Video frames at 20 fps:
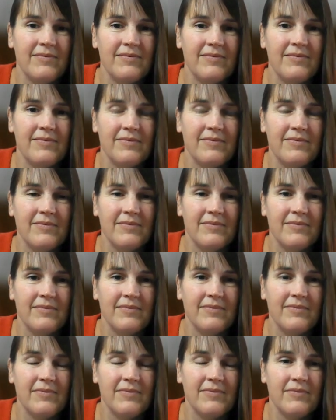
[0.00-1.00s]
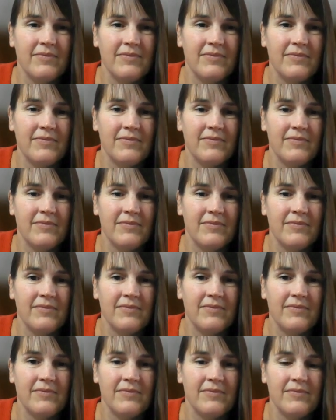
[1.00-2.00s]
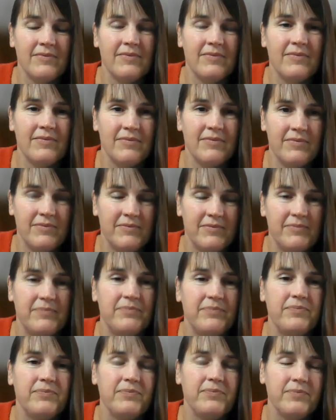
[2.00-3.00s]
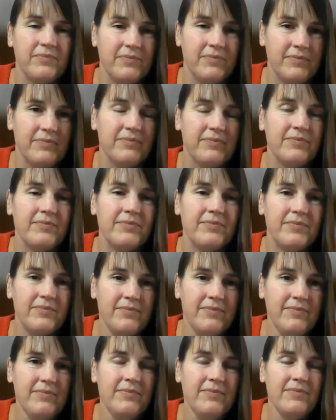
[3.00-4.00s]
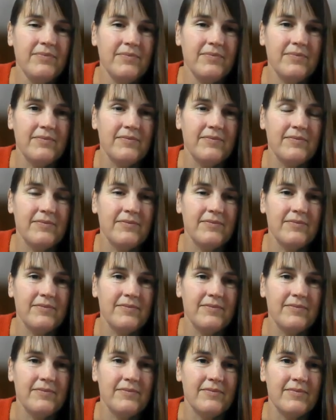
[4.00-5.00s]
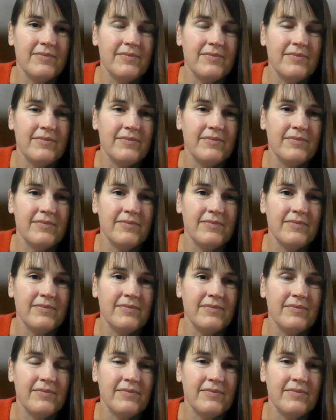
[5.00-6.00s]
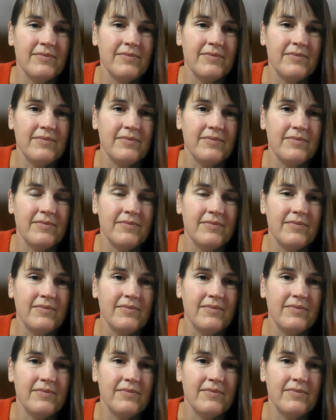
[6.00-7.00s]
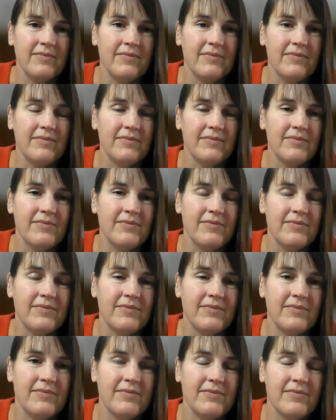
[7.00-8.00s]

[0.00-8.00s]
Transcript: The person shown says nothing.